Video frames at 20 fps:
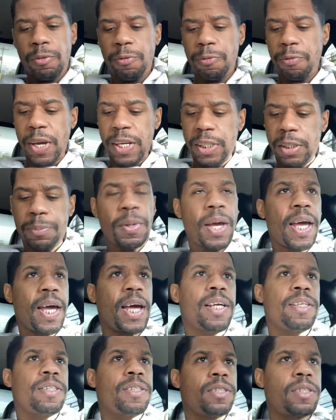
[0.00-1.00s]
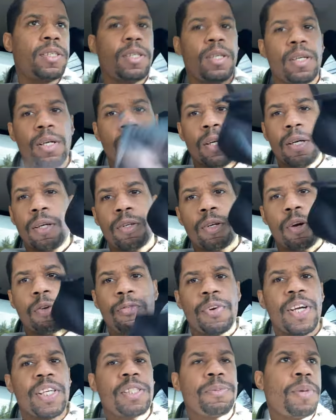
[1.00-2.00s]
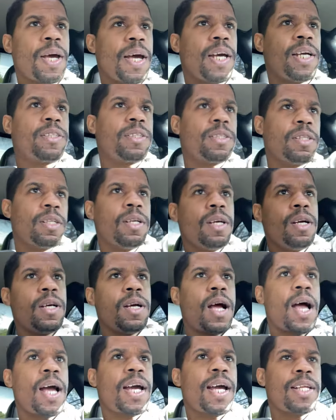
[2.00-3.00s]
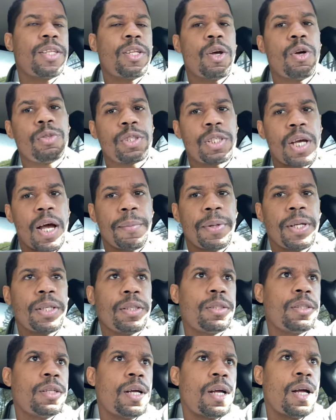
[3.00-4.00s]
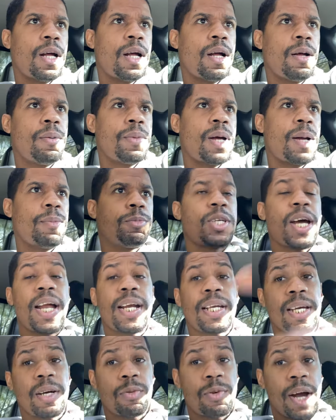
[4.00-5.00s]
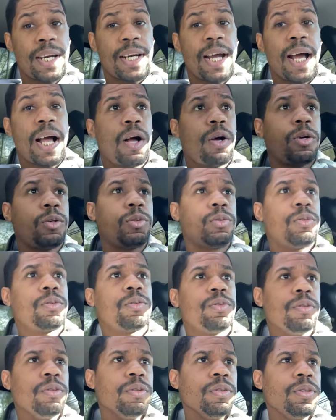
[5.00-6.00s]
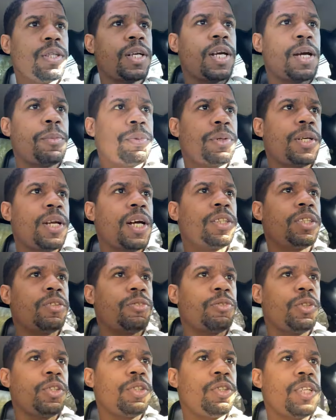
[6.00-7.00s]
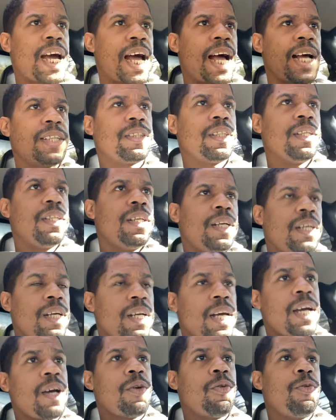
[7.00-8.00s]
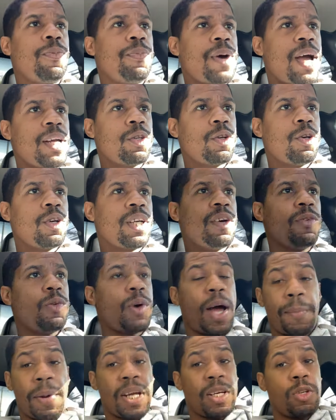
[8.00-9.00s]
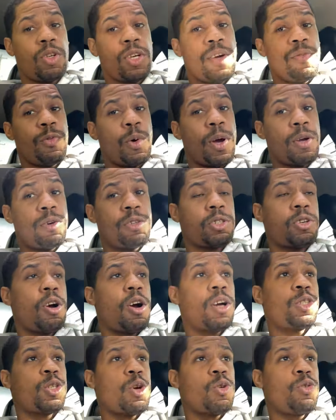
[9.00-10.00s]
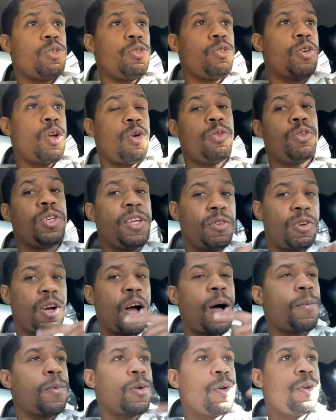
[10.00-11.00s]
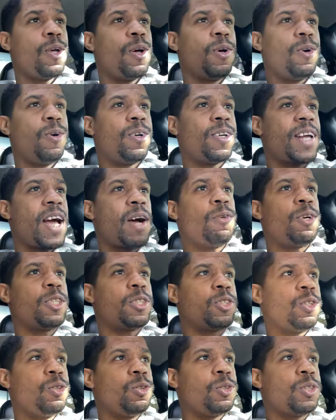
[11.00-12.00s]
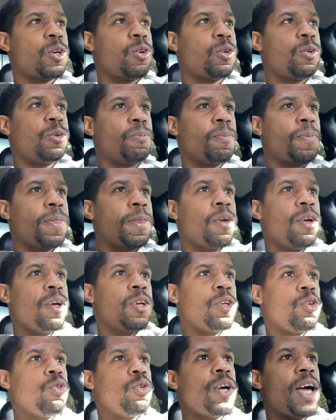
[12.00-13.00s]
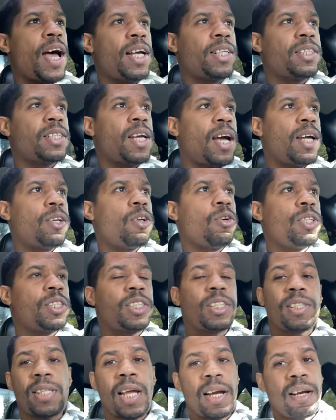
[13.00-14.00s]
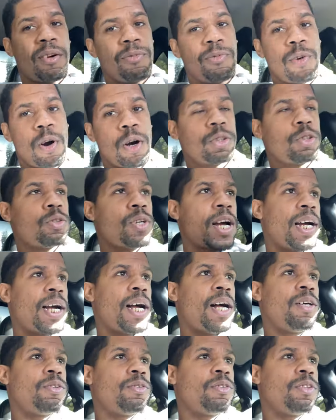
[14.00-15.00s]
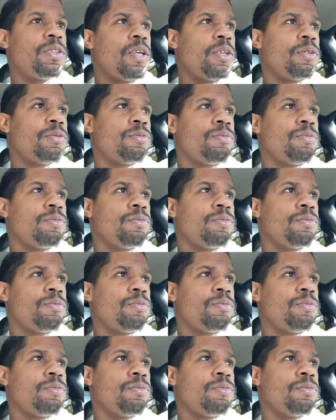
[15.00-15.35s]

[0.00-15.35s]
face masks. I got those coming. I'm trying to get right now in production for you guys. And we might do a giveaway. I might do a giveaway on this car. So, you know, leave a comment below on that one too. So, you guys, I know this is like a far drag out, you know,